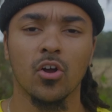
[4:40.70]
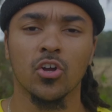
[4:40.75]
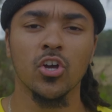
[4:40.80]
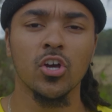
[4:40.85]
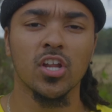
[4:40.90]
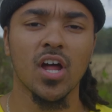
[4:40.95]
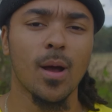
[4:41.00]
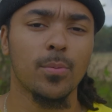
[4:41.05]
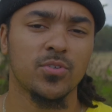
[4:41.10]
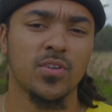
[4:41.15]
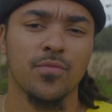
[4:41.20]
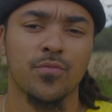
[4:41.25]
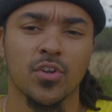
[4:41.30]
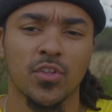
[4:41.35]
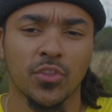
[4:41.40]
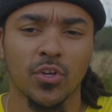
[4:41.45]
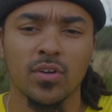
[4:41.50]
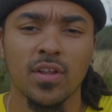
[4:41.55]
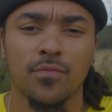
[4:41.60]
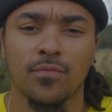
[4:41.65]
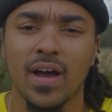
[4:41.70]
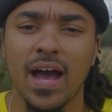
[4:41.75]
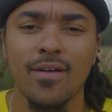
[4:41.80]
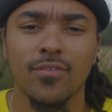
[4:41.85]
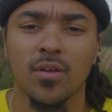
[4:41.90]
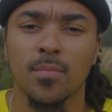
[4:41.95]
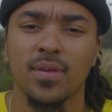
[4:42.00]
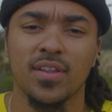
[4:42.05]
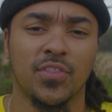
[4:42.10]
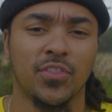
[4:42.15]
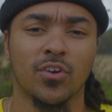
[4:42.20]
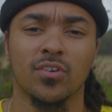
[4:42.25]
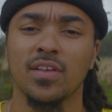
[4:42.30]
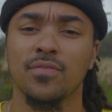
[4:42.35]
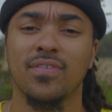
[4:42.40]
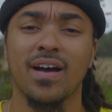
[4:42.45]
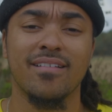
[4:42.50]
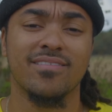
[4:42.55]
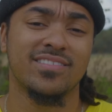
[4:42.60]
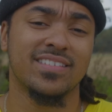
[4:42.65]
a good option for the 35 could be the
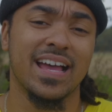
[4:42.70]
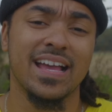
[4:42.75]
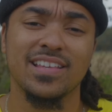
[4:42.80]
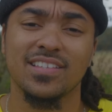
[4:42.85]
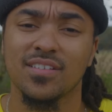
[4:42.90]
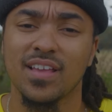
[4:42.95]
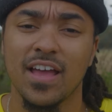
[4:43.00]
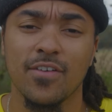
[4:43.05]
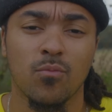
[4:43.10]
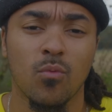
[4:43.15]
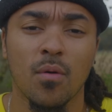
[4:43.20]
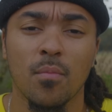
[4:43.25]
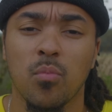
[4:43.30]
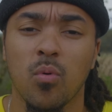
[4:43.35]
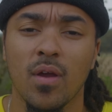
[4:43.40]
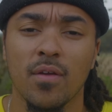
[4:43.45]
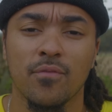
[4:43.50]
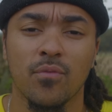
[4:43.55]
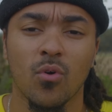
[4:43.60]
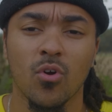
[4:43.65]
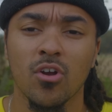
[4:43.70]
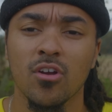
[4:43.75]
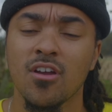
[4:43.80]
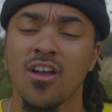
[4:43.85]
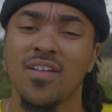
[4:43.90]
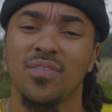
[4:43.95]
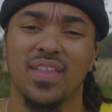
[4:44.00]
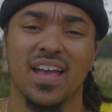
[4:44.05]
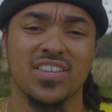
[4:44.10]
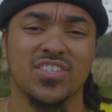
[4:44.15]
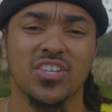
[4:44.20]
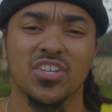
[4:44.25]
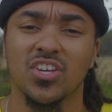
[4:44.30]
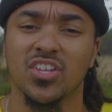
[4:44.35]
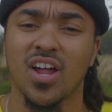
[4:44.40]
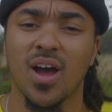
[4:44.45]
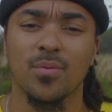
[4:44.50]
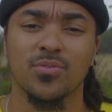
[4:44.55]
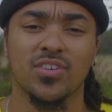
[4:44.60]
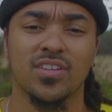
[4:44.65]
35 Zeiss f1.4. That's a
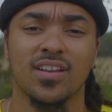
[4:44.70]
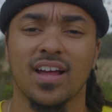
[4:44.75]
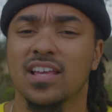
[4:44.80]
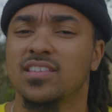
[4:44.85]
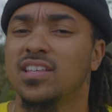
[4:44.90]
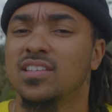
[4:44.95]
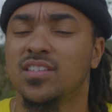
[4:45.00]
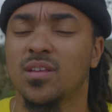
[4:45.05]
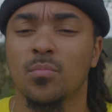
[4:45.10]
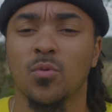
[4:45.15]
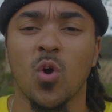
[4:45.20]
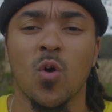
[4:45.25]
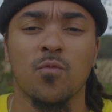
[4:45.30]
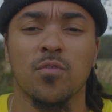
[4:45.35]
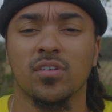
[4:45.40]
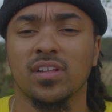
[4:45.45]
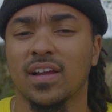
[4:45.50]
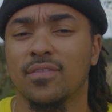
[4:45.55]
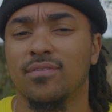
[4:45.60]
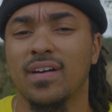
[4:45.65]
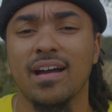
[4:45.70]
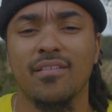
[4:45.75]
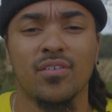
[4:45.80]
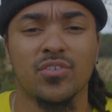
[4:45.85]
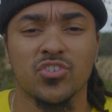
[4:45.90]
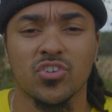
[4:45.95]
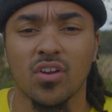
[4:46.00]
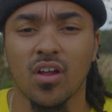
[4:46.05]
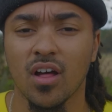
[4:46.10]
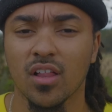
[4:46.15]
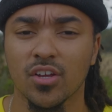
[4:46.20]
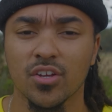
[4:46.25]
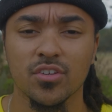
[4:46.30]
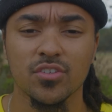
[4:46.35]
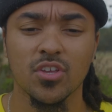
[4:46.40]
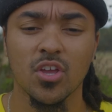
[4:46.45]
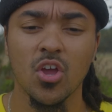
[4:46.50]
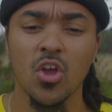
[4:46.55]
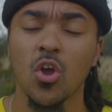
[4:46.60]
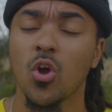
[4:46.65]
good option. I seen some going for like $500.